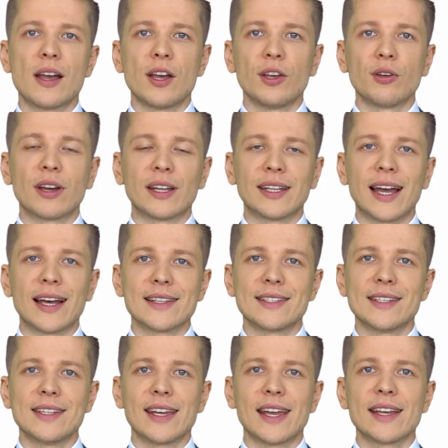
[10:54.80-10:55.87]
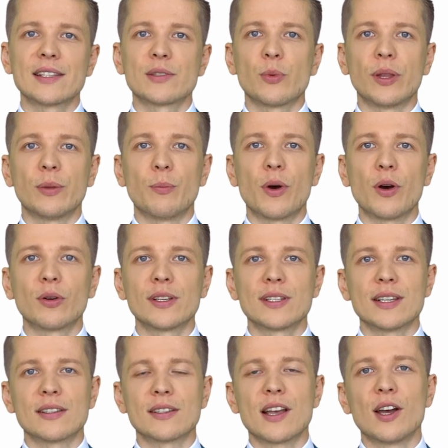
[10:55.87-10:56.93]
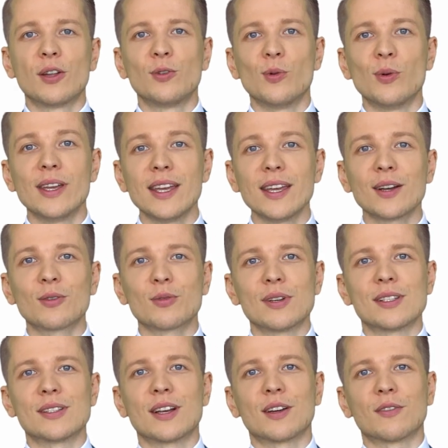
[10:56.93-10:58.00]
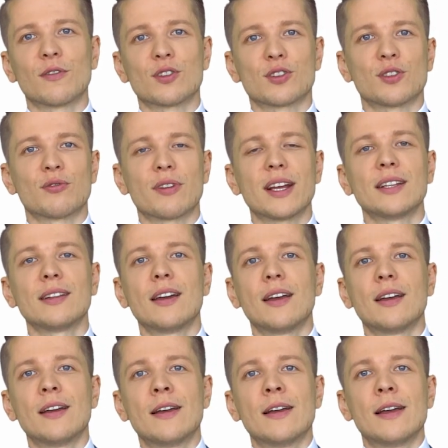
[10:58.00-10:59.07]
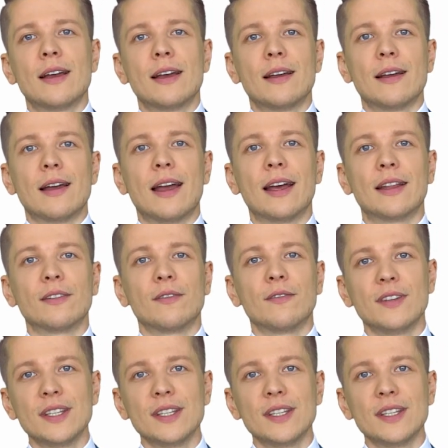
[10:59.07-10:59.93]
You can add CTAs with bonuses to increase the conversion rate, and